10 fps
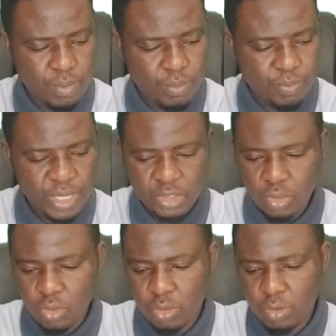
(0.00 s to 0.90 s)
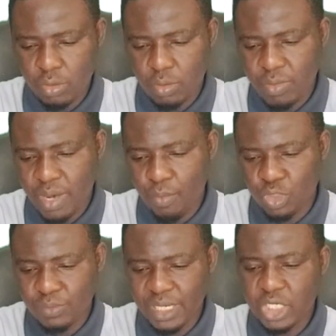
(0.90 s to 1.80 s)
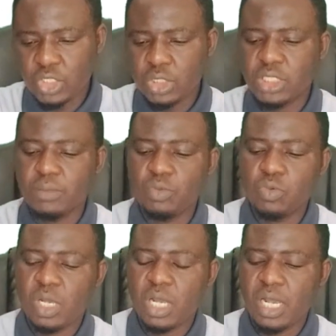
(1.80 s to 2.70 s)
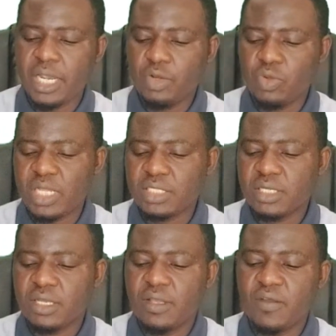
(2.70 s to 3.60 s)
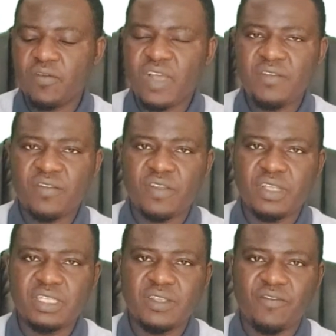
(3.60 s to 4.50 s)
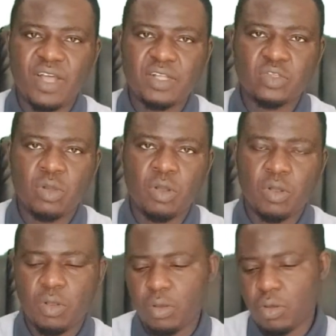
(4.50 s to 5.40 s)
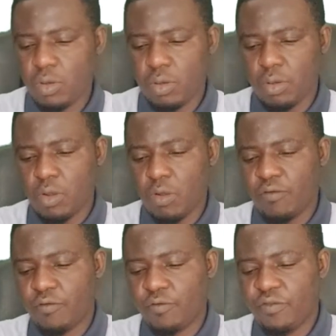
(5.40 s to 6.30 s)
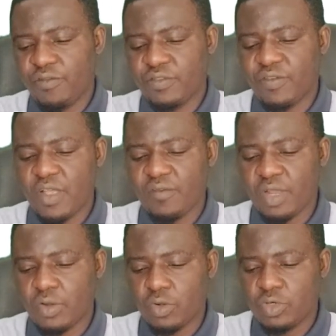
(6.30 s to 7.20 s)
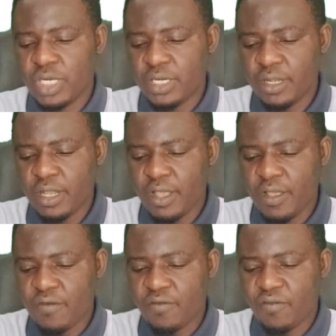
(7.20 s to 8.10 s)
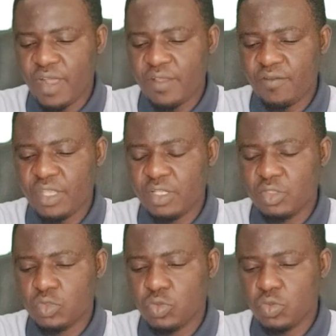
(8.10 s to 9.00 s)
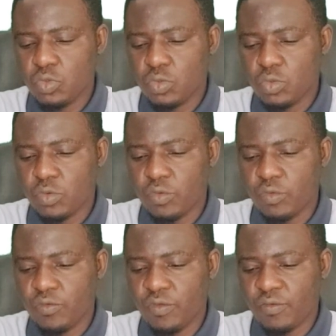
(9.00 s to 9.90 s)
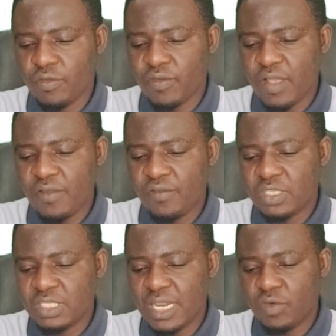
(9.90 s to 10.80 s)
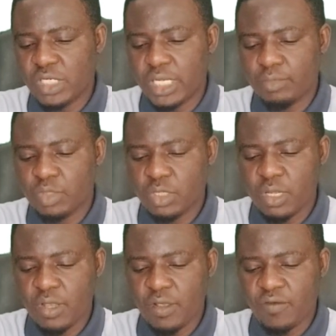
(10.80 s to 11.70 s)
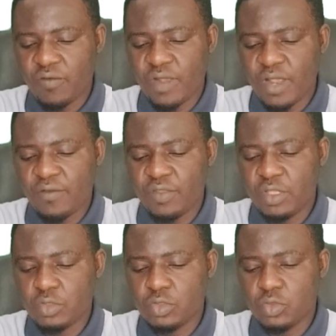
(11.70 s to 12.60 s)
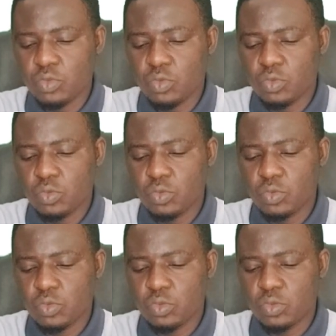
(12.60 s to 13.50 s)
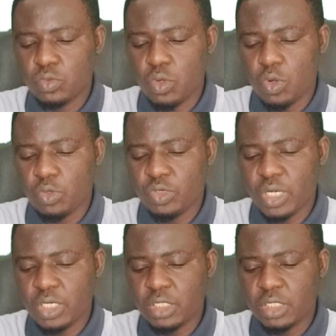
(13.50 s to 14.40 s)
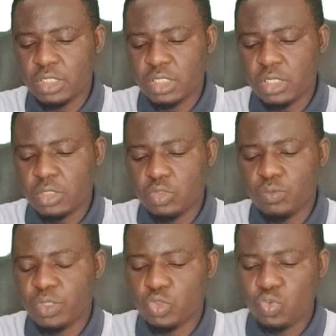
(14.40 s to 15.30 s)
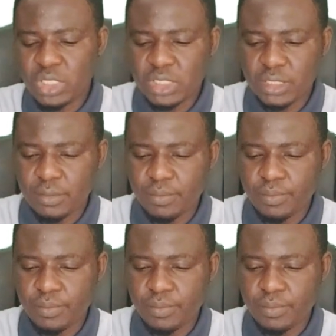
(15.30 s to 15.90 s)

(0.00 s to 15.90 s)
based on my multiplication table, I know that 5 is a factor of 55 and 100. 5 into 55 is 11 times. 5 into 100 is said to be 20.